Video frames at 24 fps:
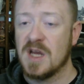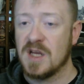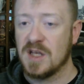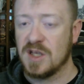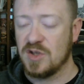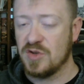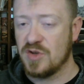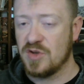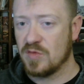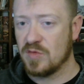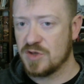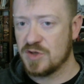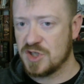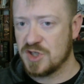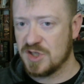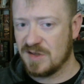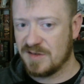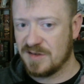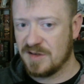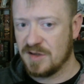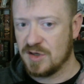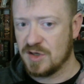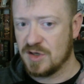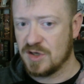You don't
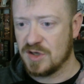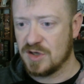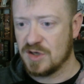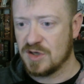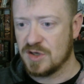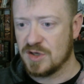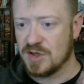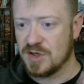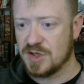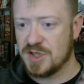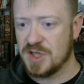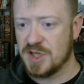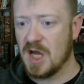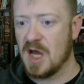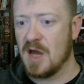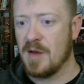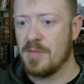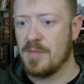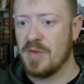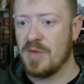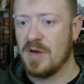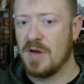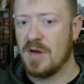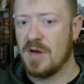just
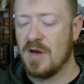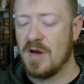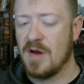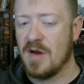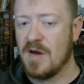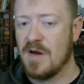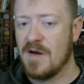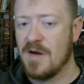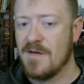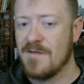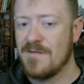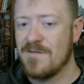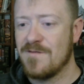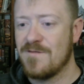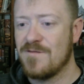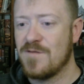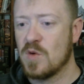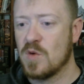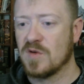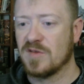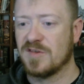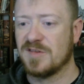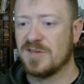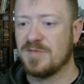dump
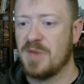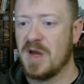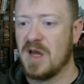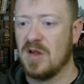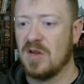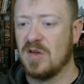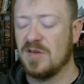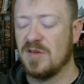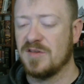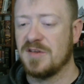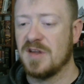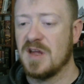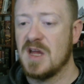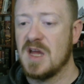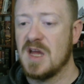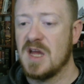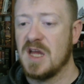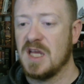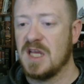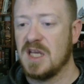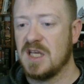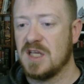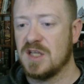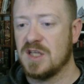4 spells
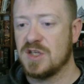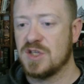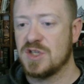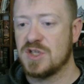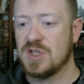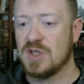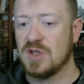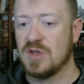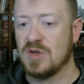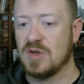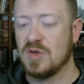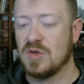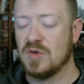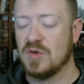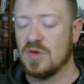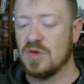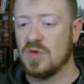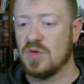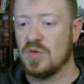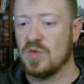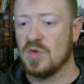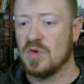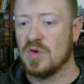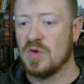
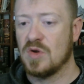into